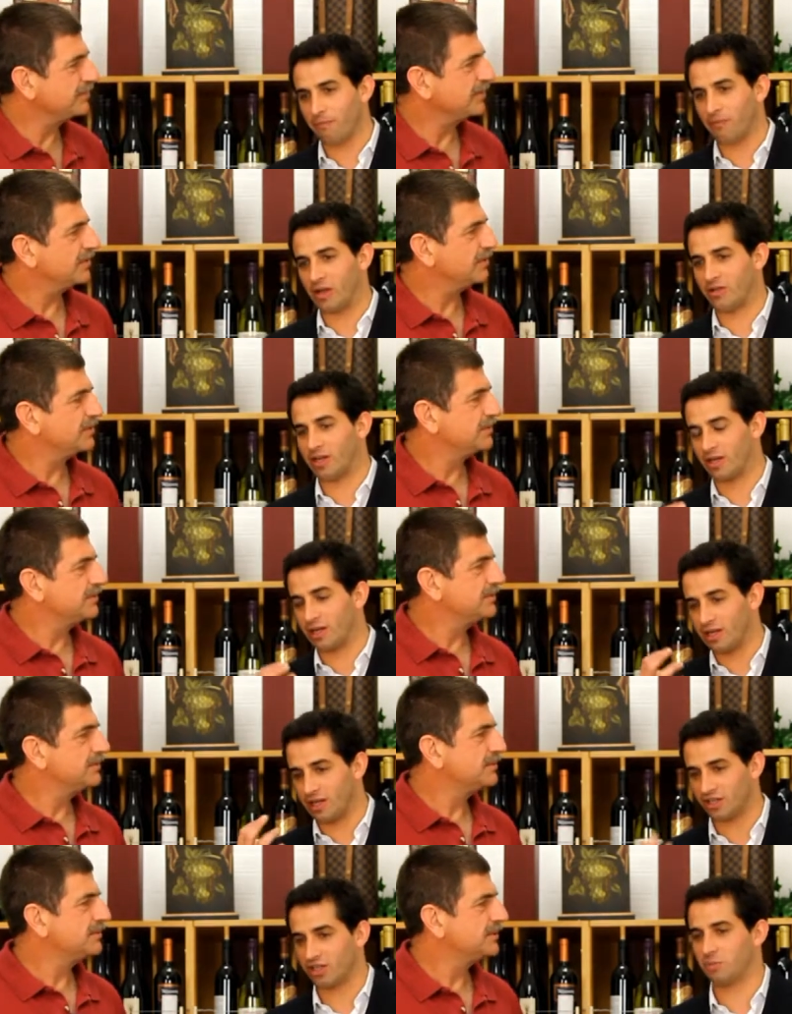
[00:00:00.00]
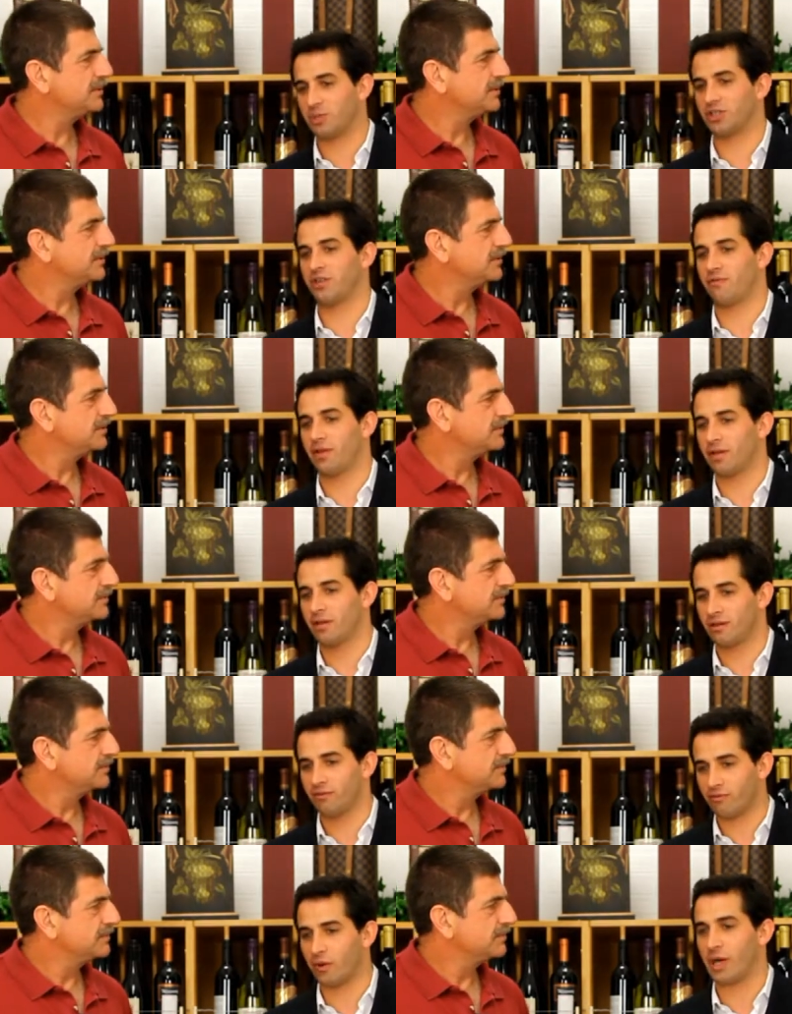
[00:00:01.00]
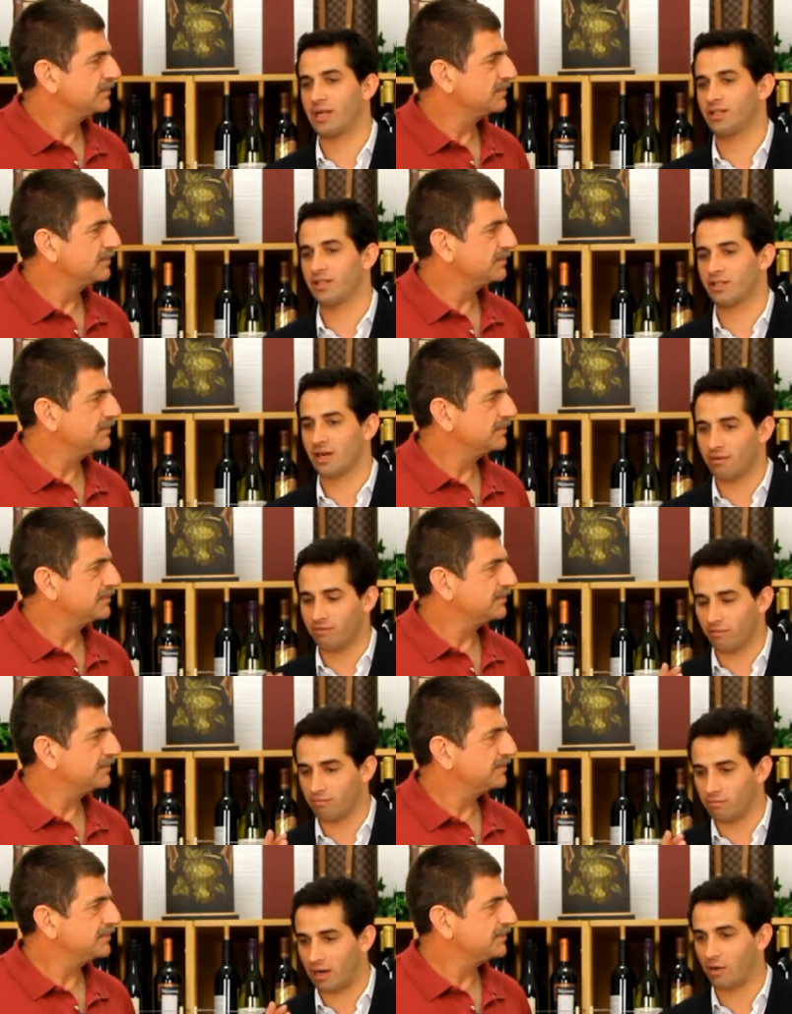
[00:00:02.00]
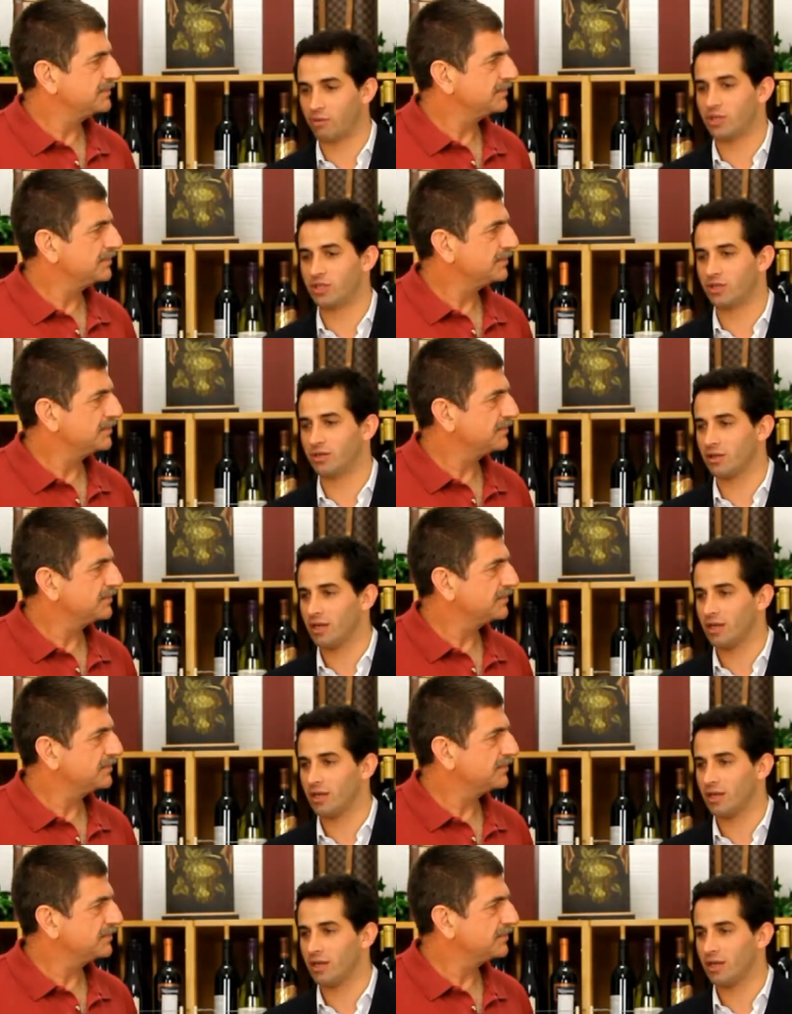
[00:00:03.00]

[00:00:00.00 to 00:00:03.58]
Speaker 1: that there there's a specific varieties that are from our region,